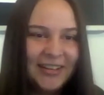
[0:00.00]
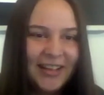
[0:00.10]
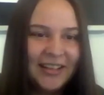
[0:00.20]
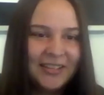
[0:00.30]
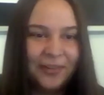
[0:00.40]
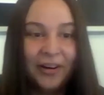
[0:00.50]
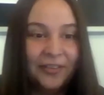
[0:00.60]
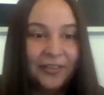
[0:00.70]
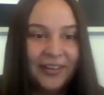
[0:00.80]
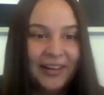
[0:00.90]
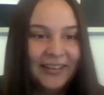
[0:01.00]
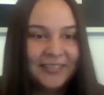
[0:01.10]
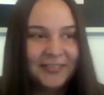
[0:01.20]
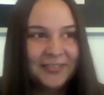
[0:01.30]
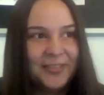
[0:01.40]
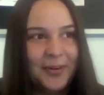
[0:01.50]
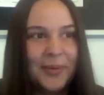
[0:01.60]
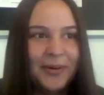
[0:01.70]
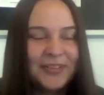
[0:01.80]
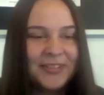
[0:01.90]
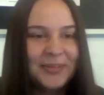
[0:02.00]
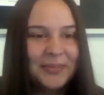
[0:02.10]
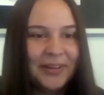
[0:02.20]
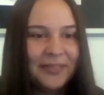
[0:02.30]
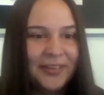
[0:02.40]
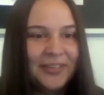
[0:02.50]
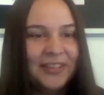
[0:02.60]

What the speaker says: It's very fulfilling from a personal point of view.